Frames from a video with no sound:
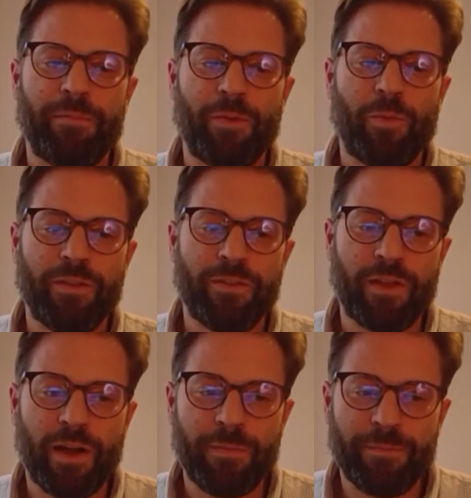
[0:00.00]
with
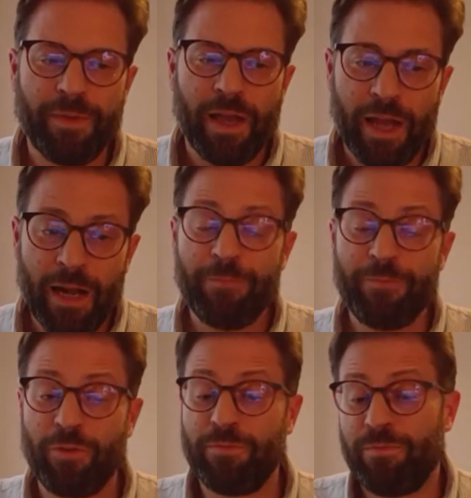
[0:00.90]
help
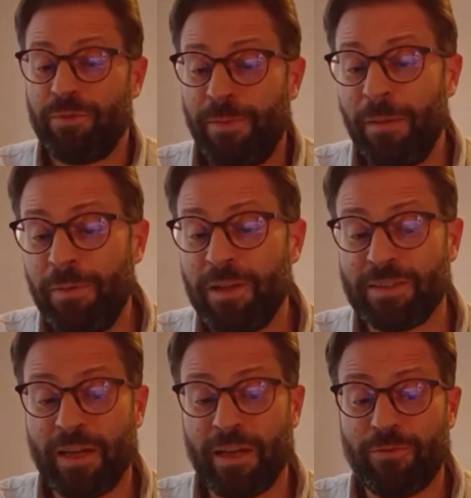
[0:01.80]
from the public
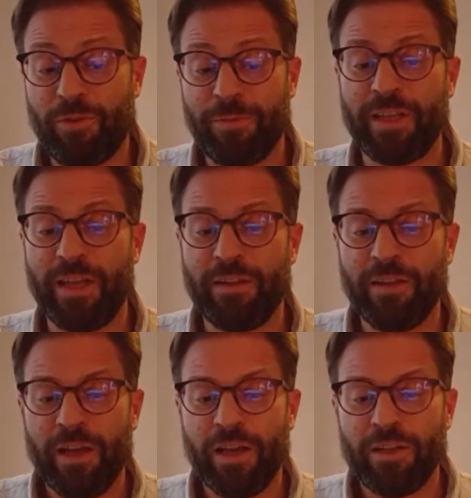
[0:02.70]
side, from the
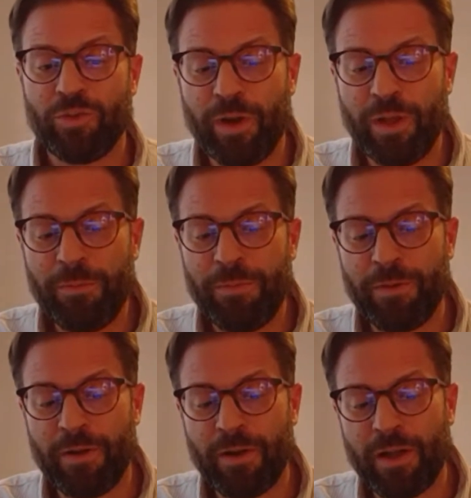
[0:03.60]
state, to bring
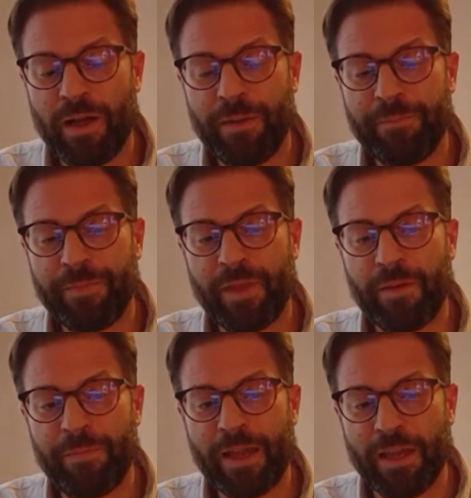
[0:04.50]
people
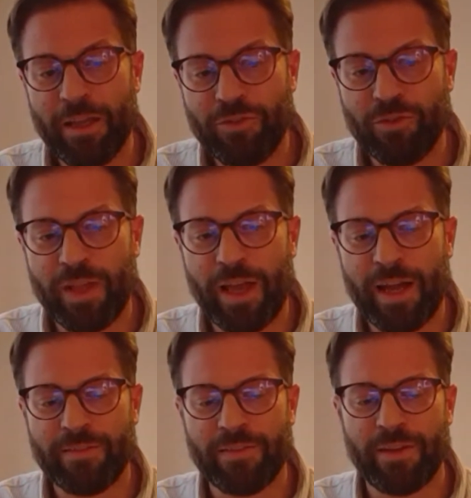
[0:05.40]
back into
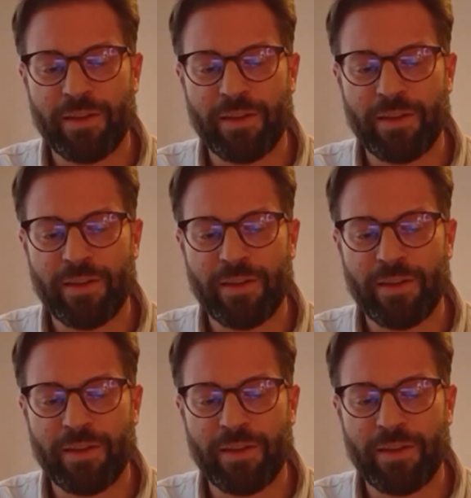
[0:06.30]
that